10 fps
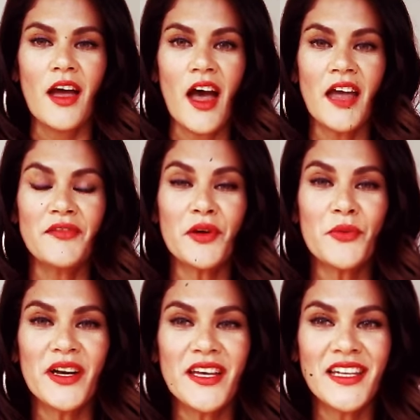Hi
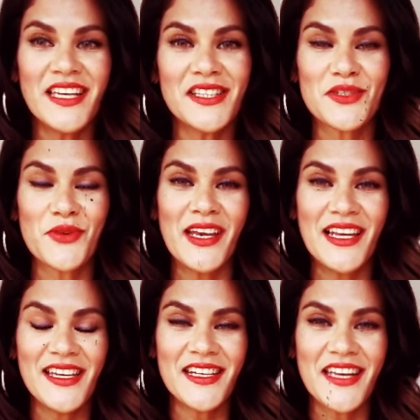everyone, it's
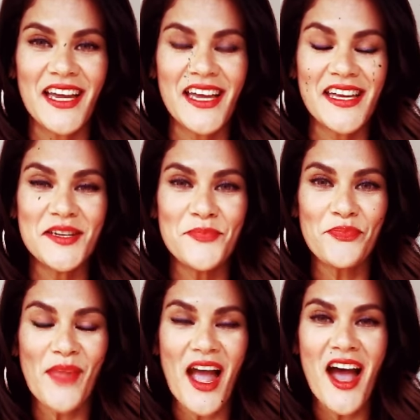Raylene again.
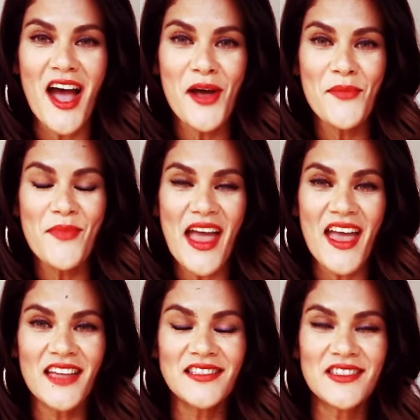Um,
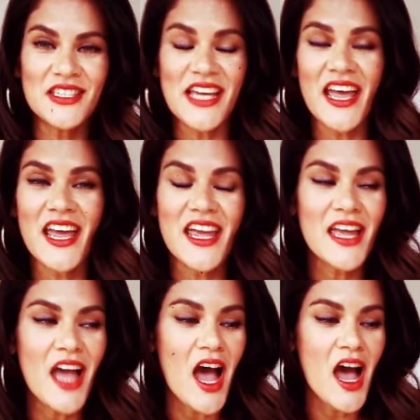and
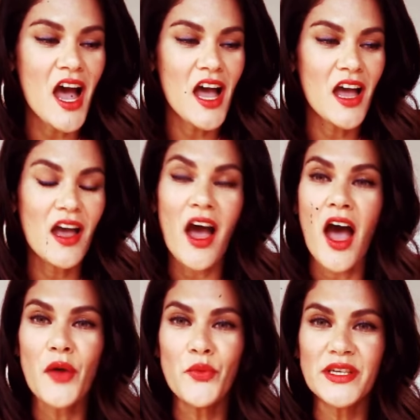today uh,
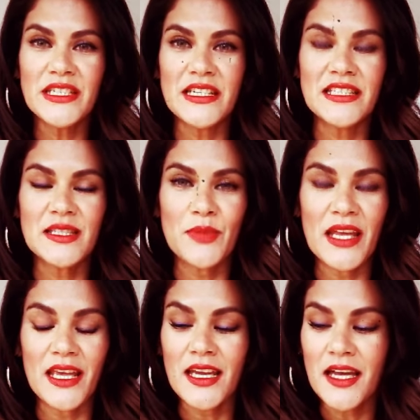I wanted to
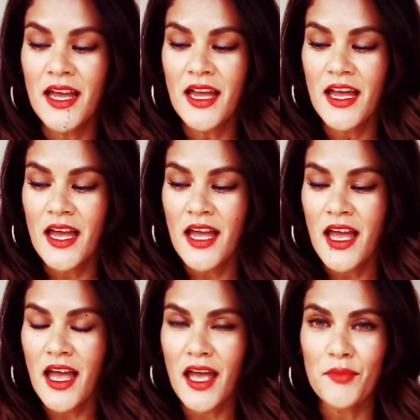speak
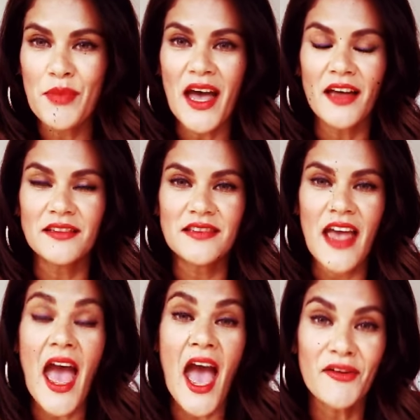about
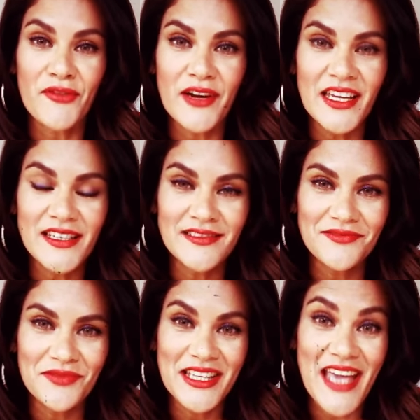
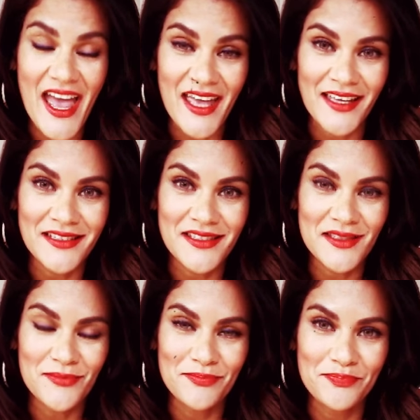African gangs.